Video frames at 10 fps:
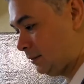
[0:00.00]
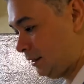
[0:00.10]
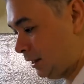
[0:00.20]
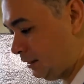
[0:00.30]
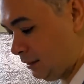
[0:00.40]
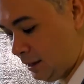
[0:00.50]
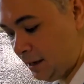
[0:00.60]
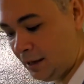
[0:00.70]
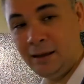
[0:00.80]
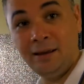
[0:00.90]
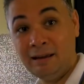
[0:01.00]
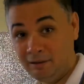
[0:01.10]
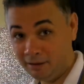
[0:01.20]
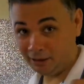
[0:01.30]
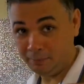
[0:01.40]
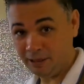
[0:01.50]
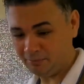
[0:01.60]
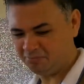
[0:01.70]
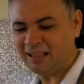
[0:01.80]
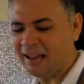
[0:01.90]
Then a little
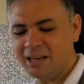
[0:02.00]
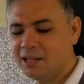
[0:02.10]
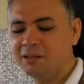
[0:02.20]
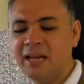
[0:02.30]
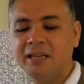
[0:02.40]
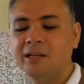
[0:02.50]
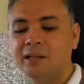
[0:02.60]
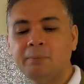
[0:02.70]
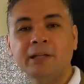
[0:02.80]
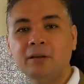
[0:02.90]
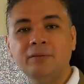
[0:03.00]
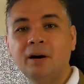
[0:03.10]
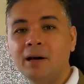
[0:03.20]
bit, tiny little bit of